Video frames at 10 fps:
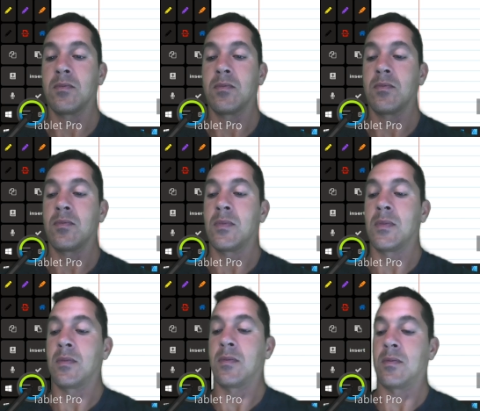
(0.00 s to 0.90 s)

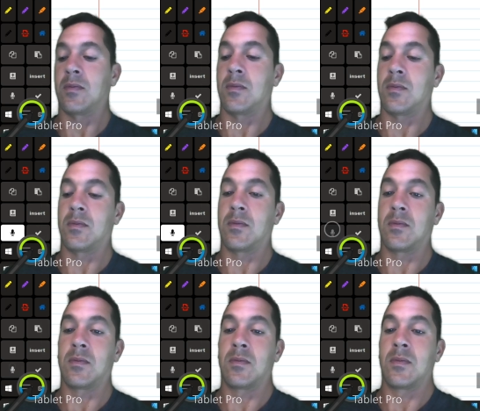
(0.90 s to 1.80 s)

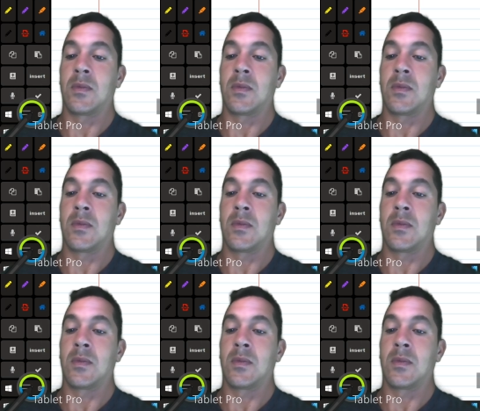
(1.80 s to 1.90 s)
(no one is talking)